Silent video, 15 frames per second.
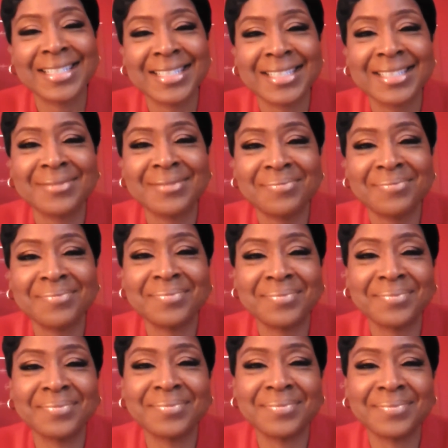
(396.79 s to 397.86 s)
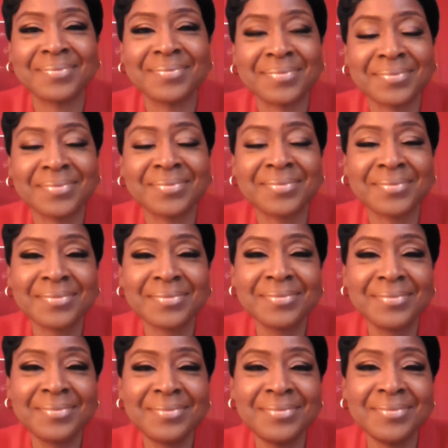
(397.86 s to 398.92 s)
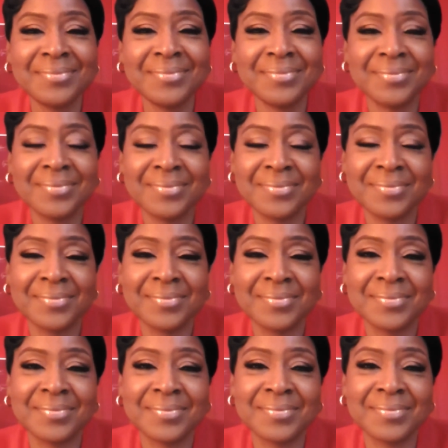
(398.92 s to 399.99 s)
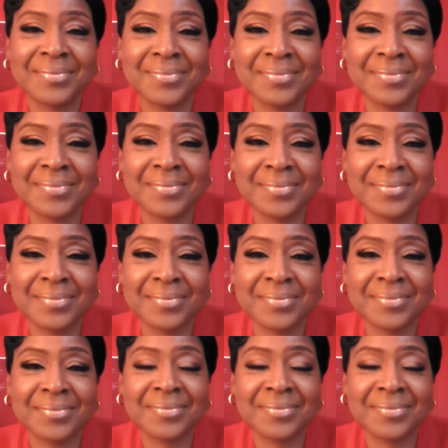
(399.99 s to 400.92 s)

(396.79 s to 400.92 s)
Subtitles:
[no speech]